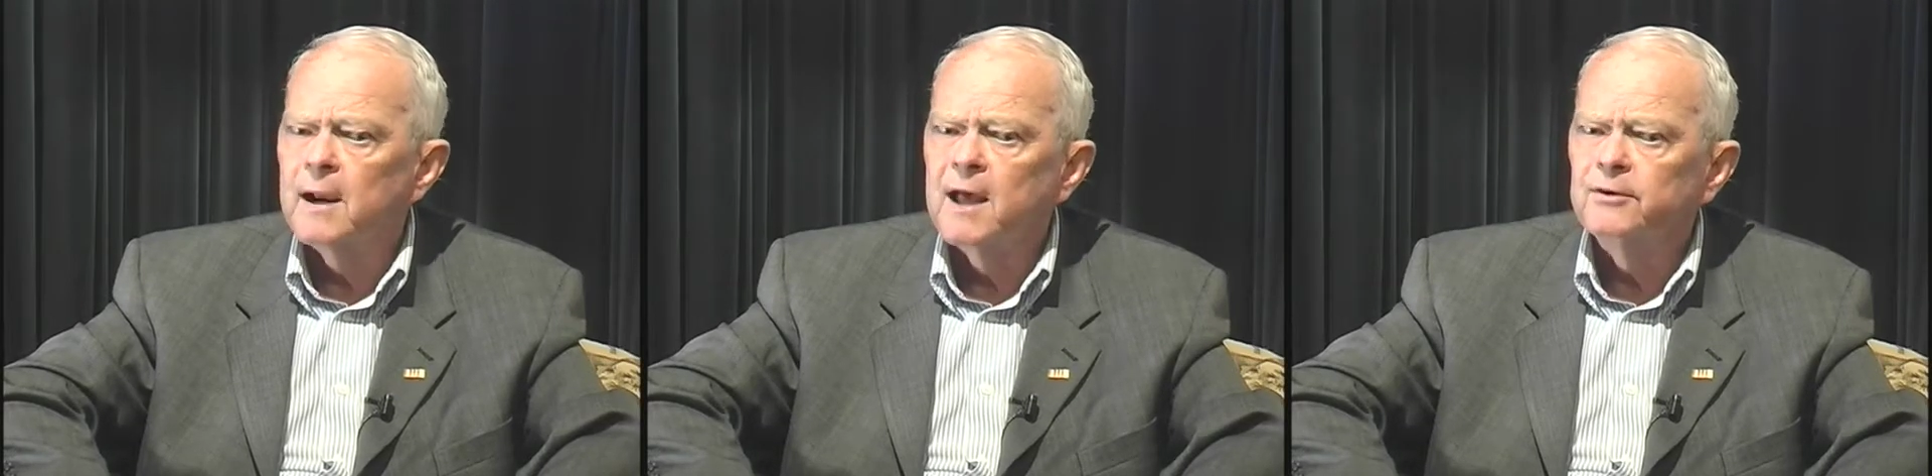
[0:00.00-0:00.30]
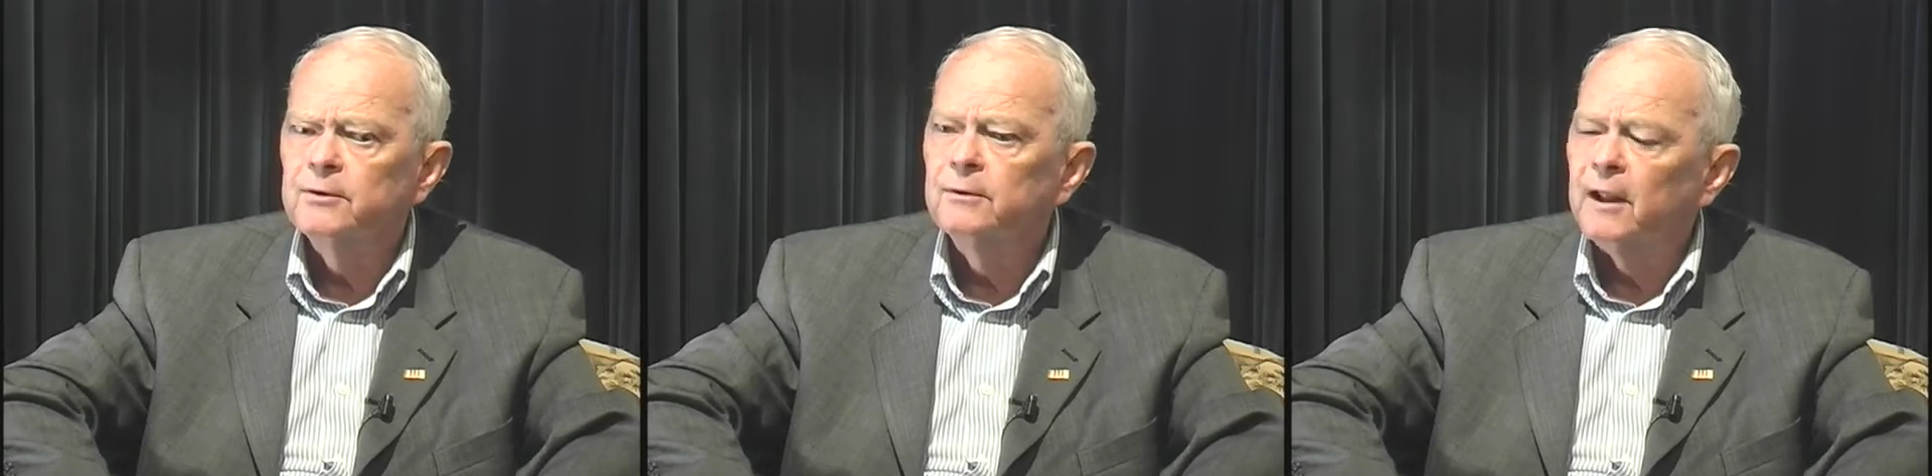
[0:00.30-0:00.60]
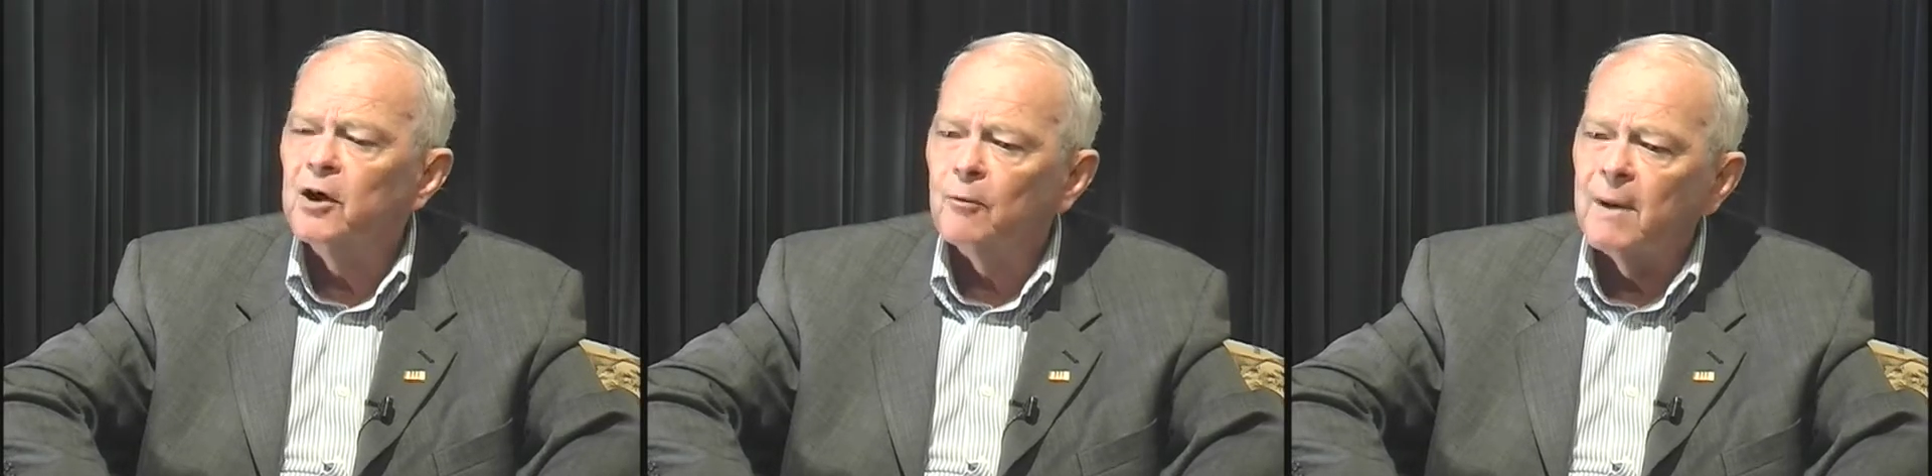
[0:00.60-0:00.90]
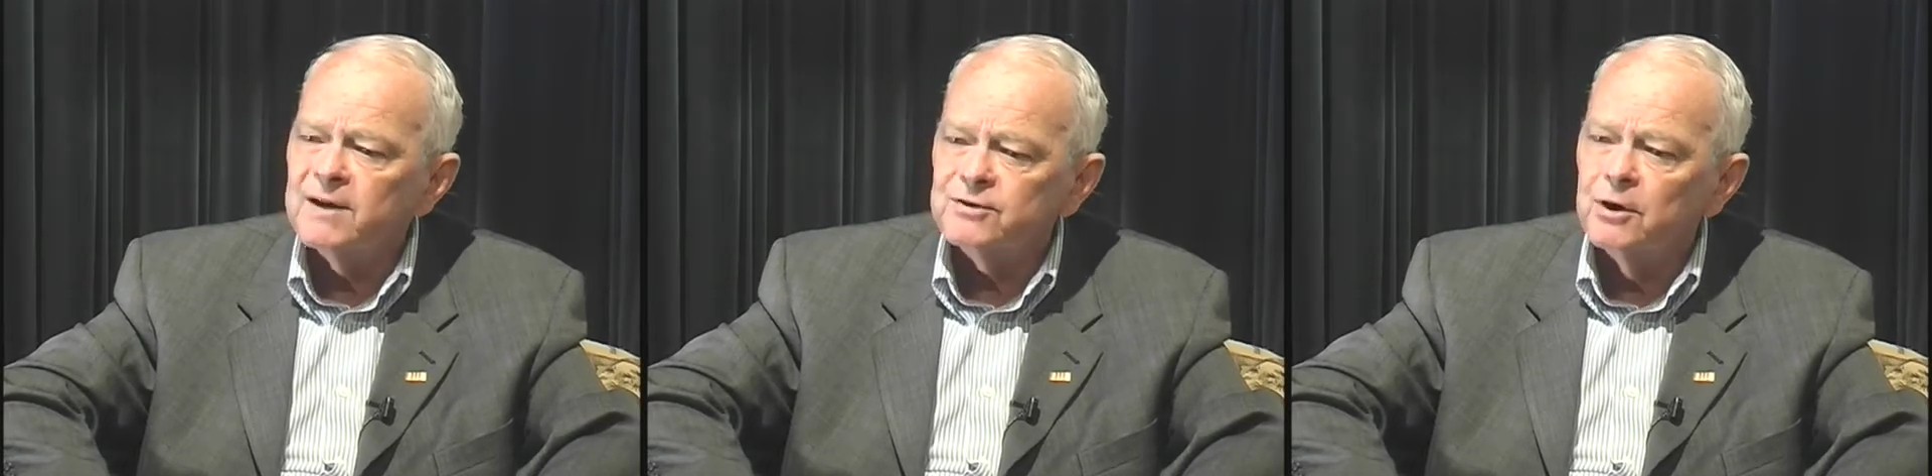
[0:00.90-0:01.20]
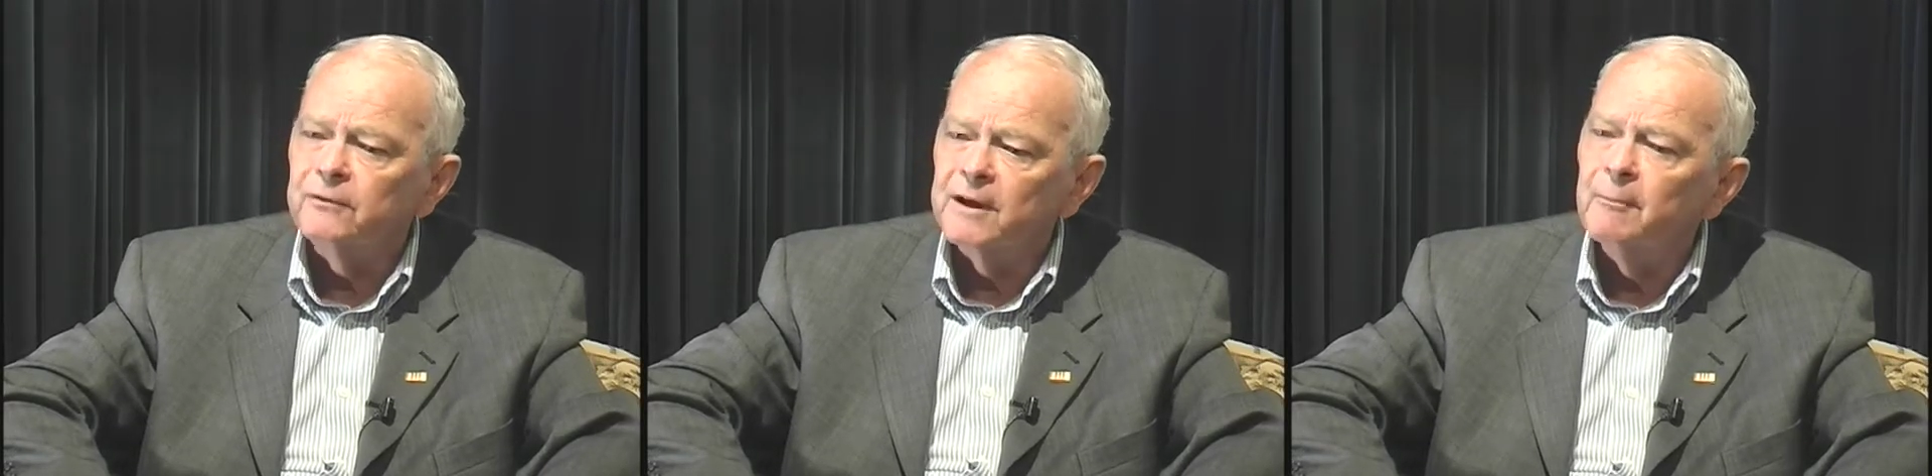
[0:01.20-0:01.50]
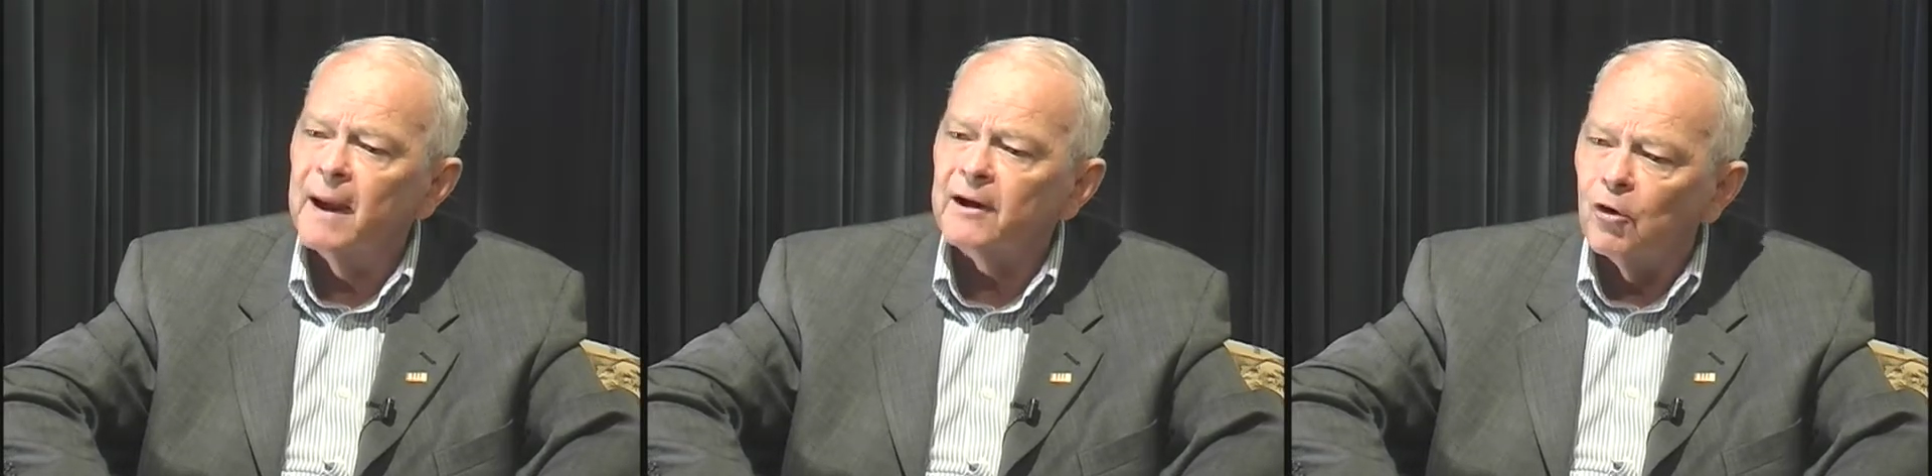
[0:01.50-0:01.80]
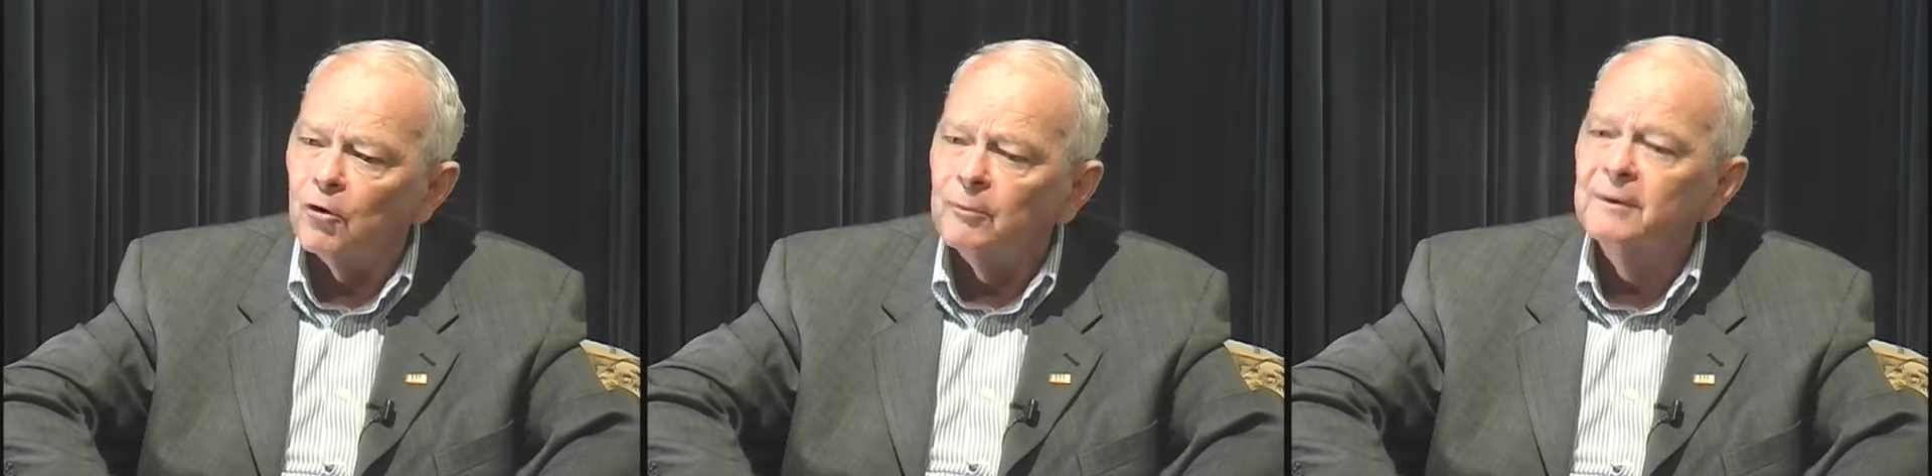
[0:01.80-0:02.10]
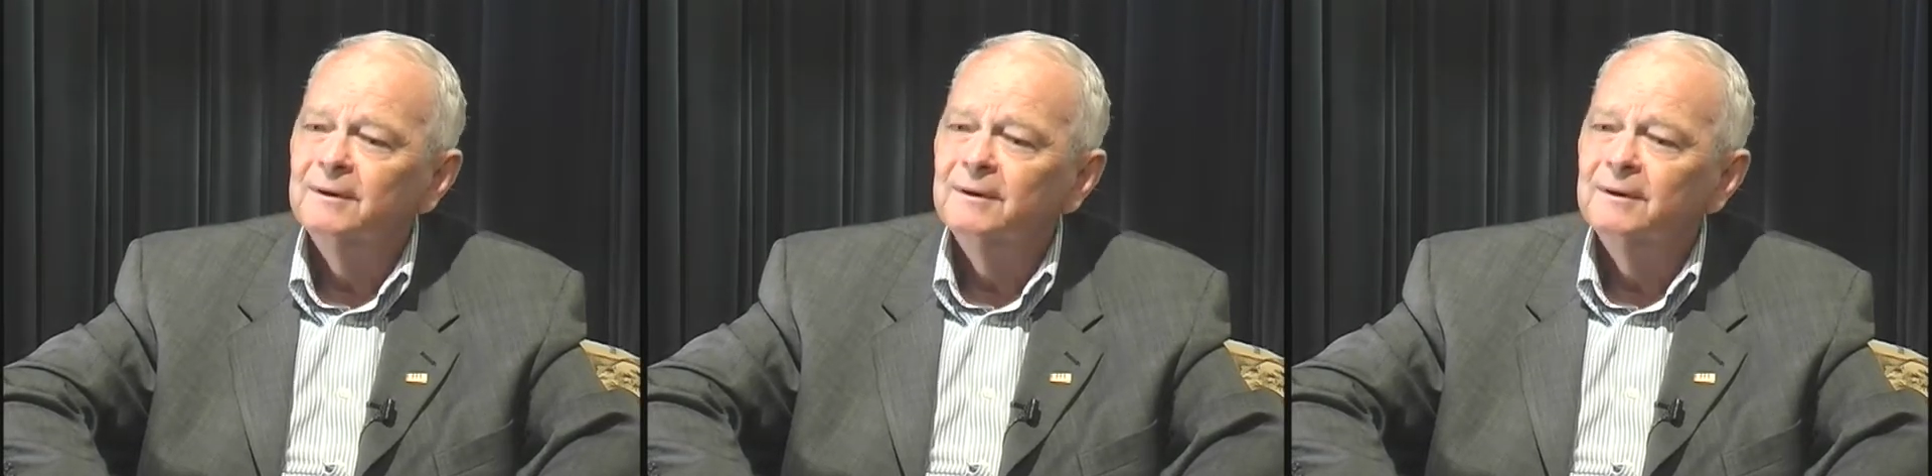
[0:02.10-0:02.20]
I do to help myself get back home,